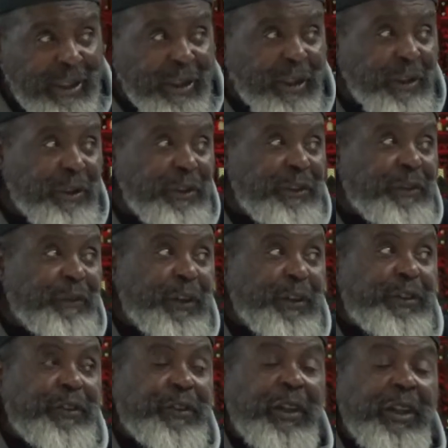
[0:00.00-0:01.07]
because
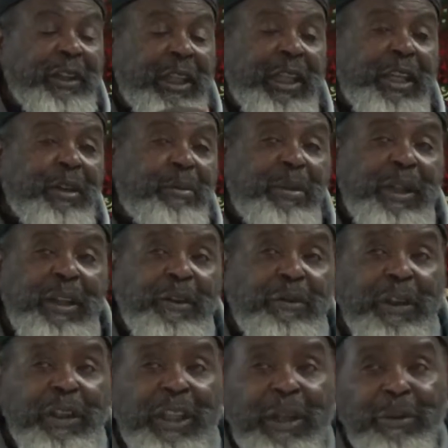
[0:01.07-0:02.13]
first of all, they didn't believe
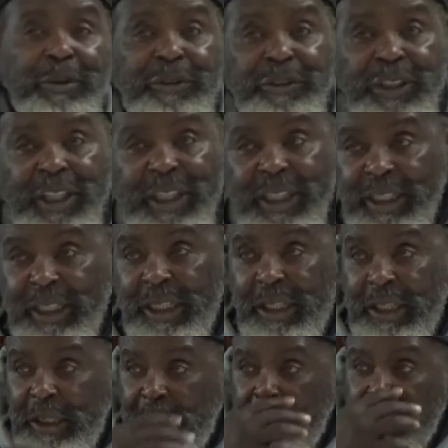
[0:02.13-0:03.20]
what they were seeing.
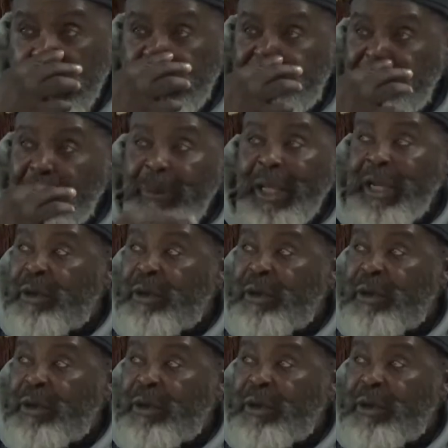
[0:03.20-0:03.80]
That somebody